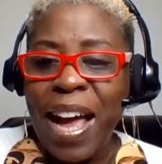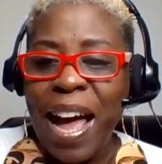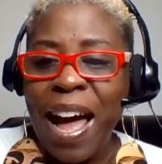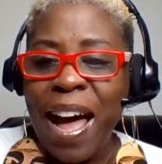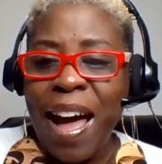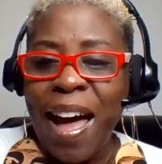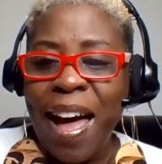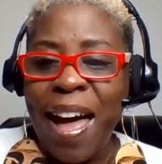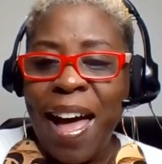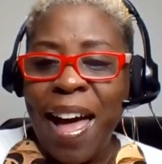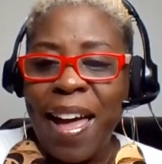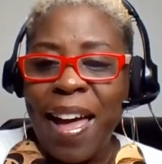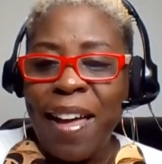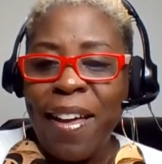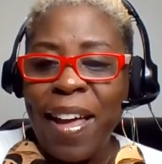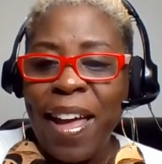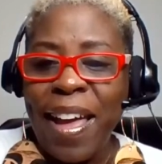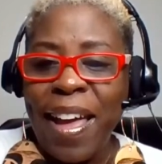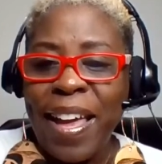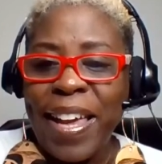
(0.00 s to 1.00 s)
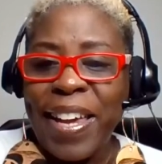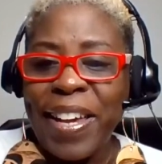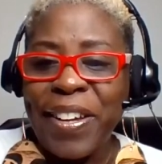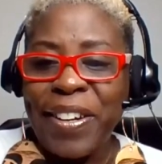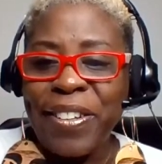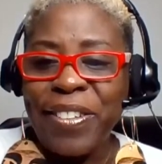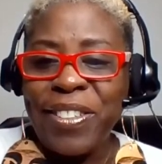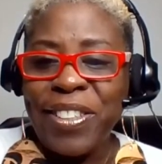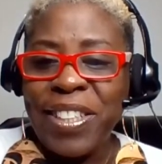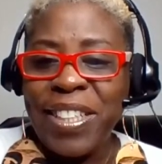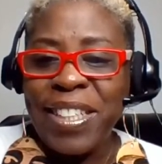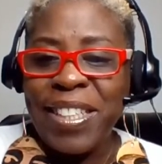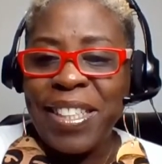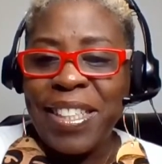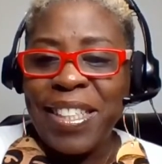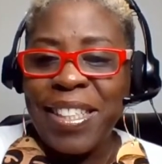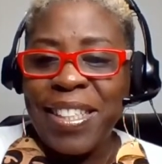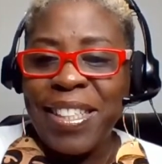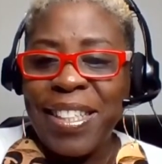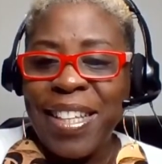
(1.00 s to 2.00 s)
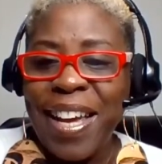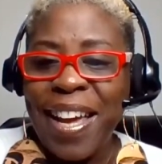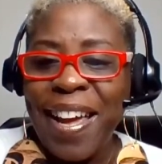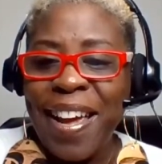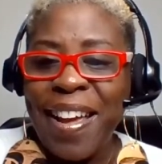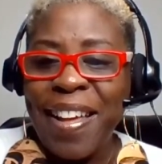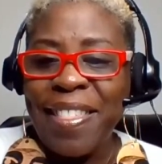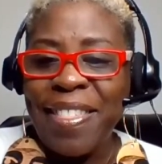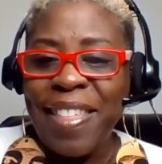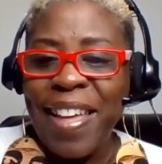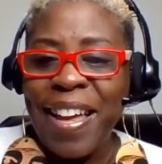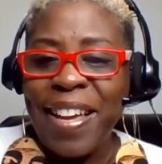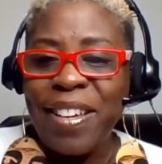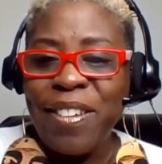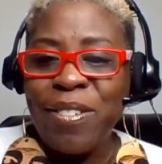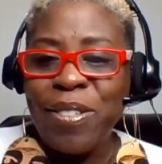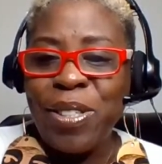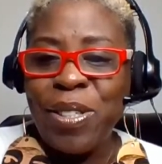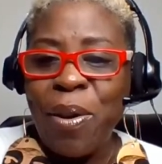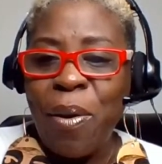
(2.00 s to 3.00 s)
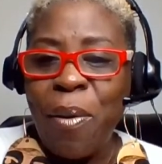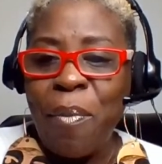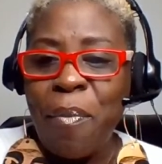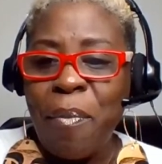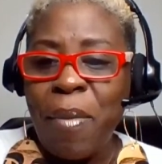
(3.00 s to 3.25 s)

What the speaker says: high energy today. Thank you so